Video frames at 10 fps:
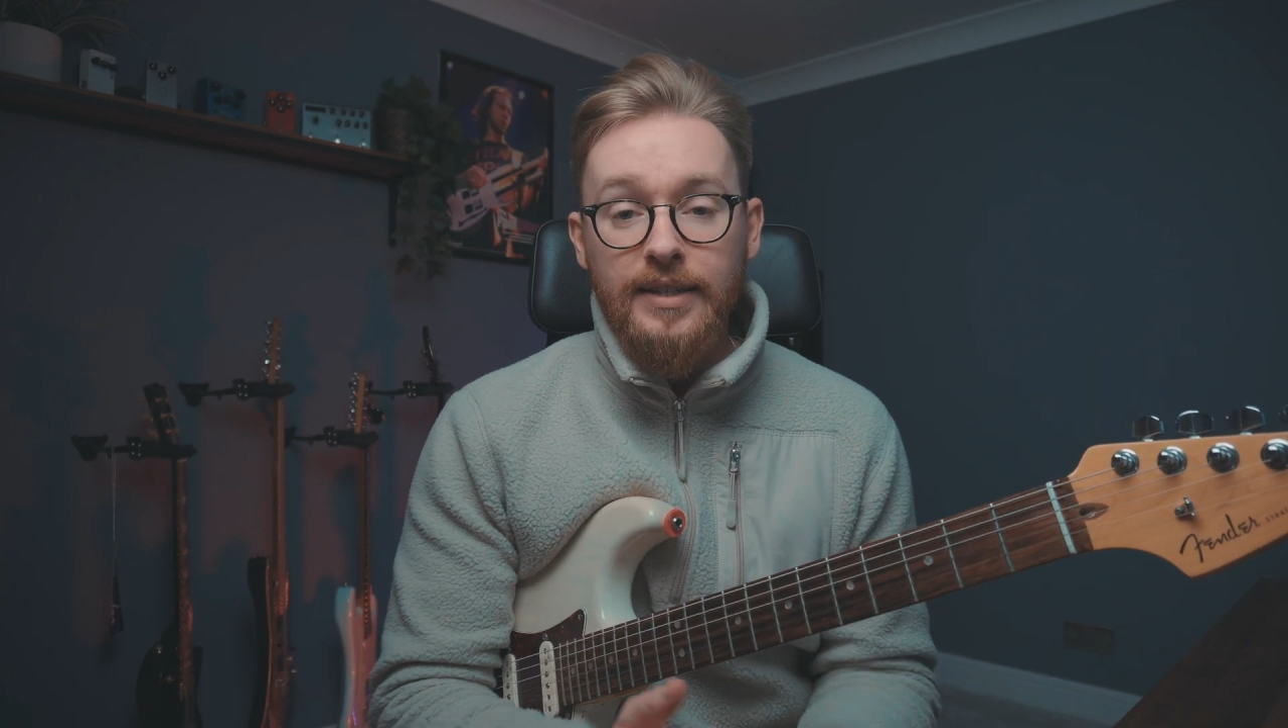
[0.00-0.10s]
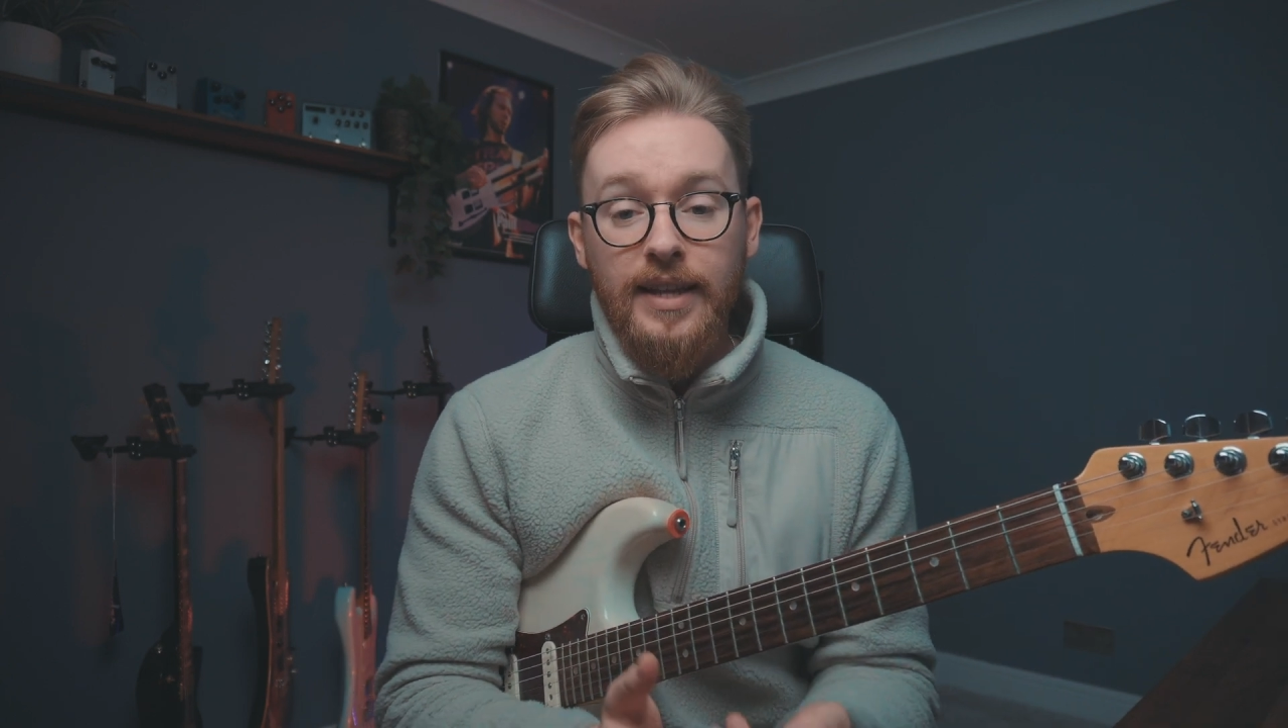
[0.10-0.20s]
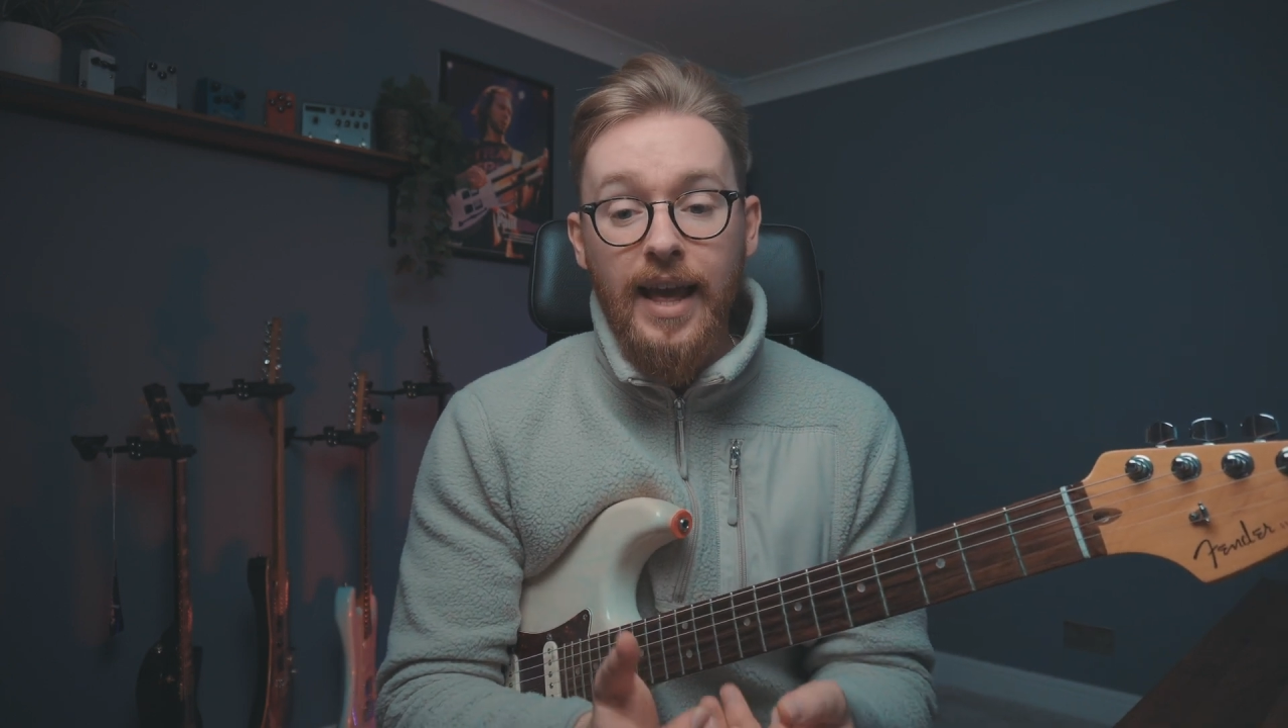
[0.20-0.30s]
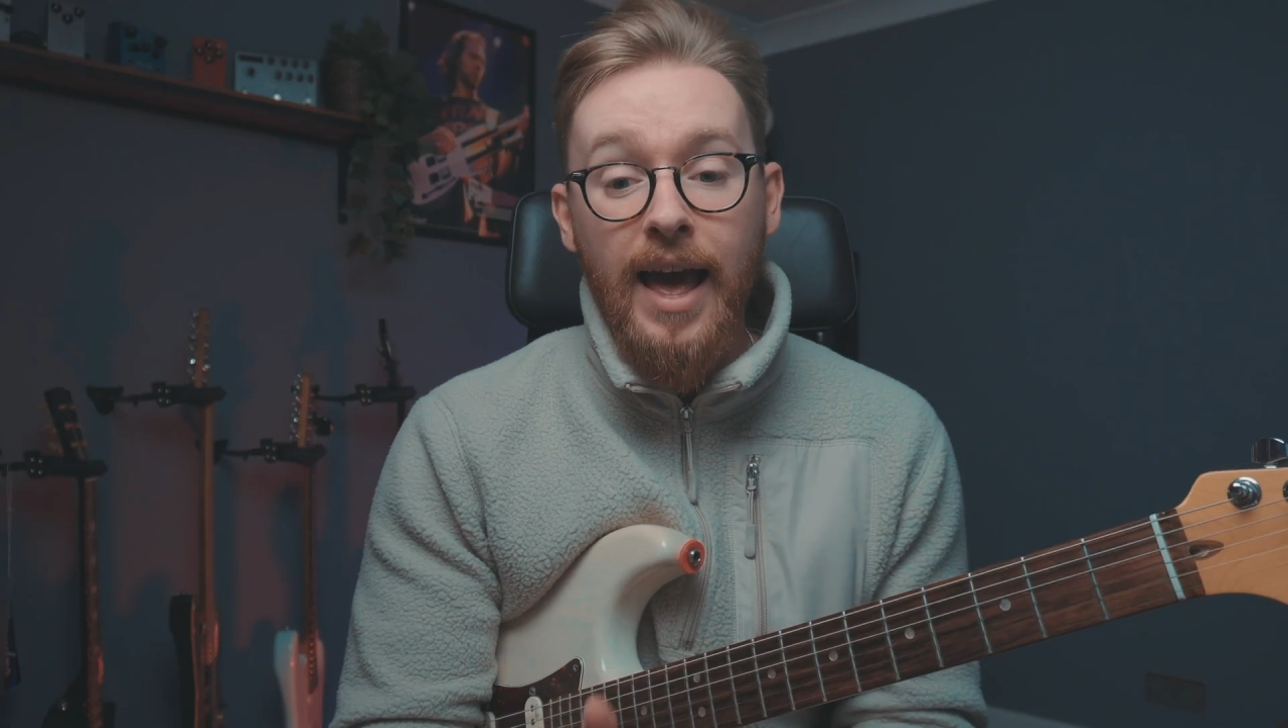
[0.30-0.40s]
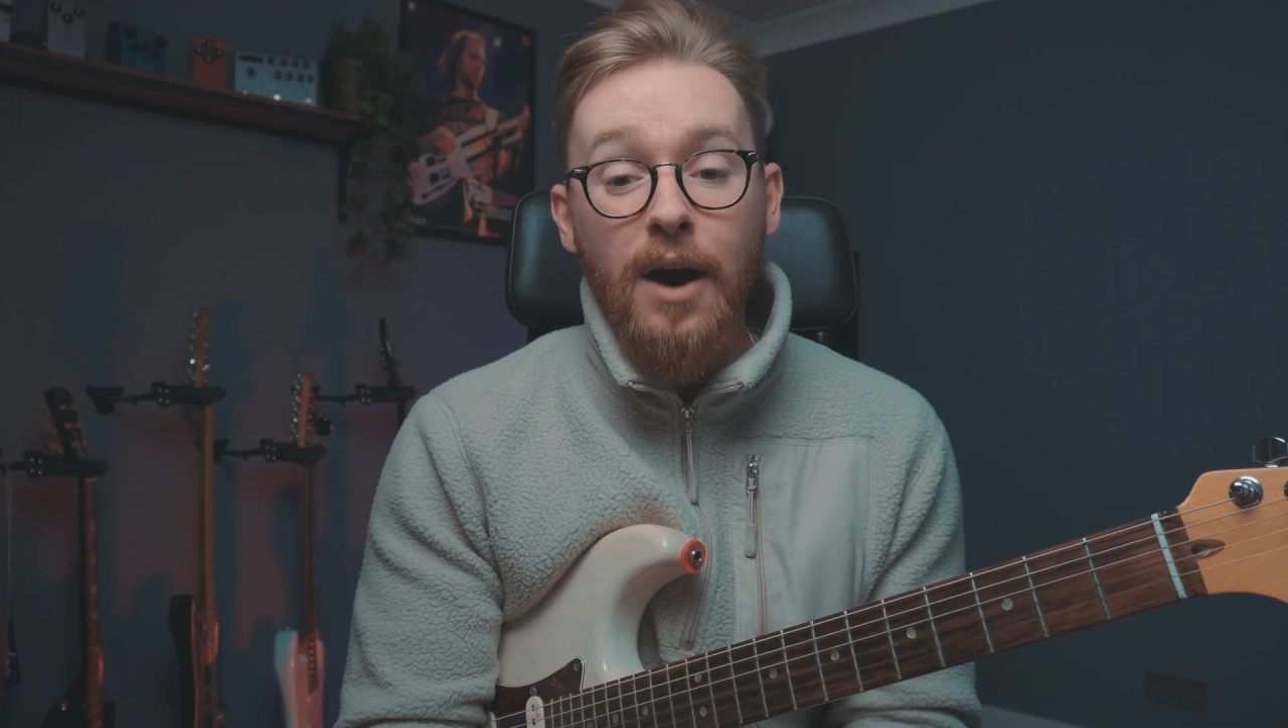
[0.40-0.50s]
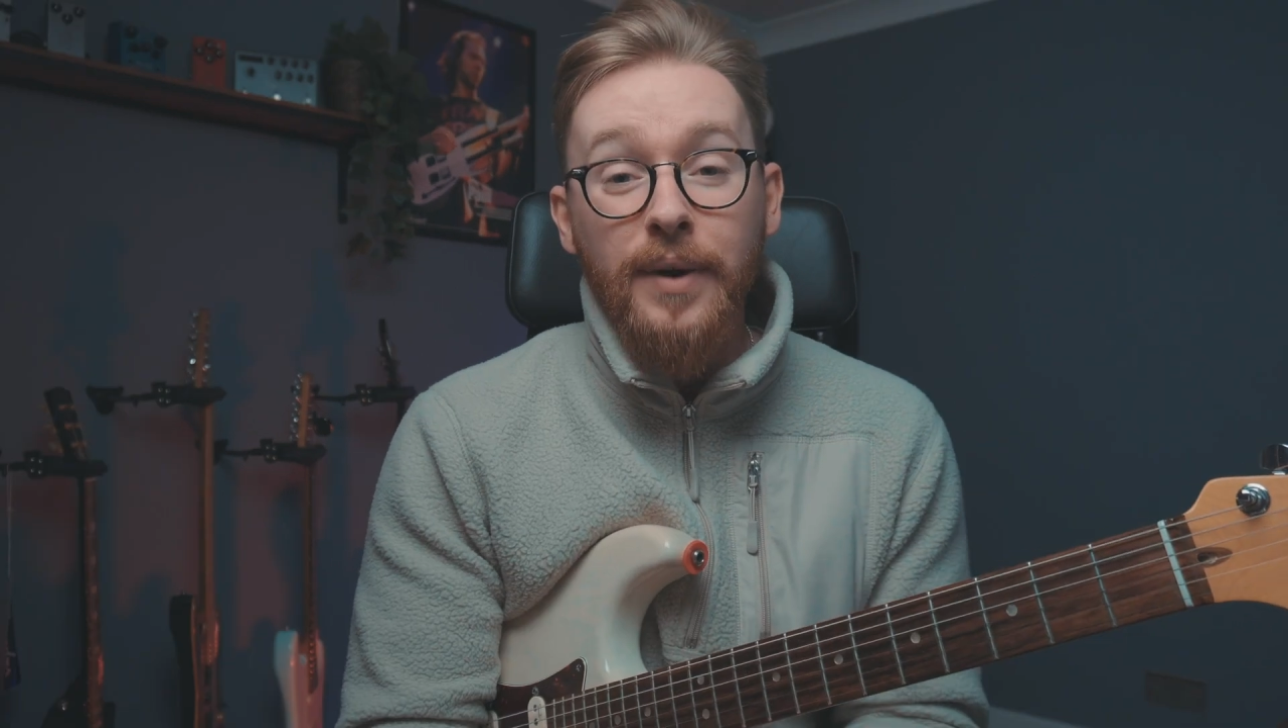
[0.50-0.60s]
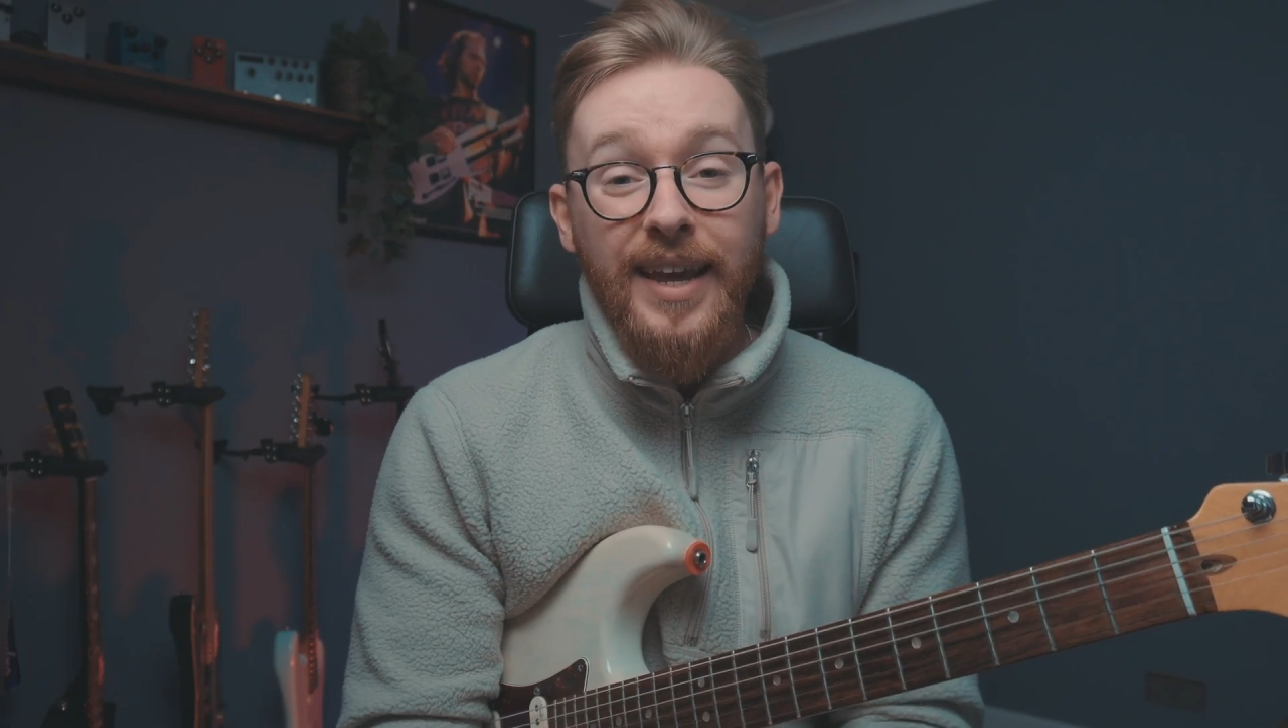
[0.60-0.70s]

is how